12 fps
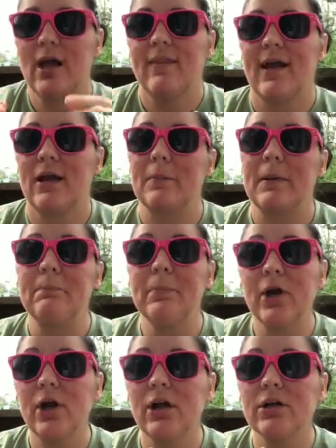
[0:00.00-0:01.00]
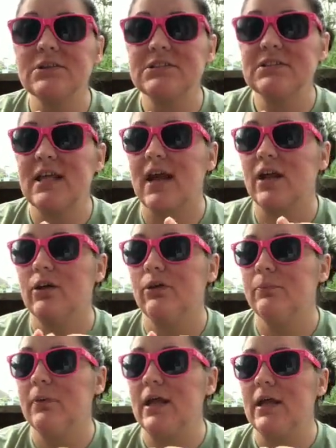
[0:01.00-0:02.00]
That could be birds, that
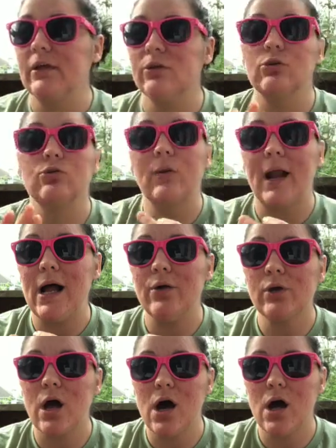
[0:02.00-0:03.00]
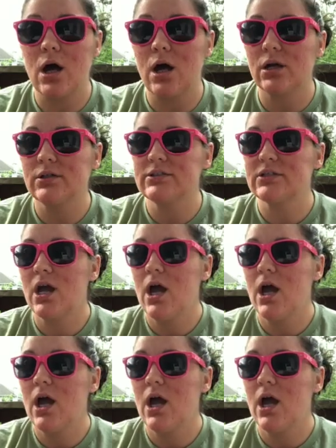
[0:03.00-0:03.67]
could be little groundhogs,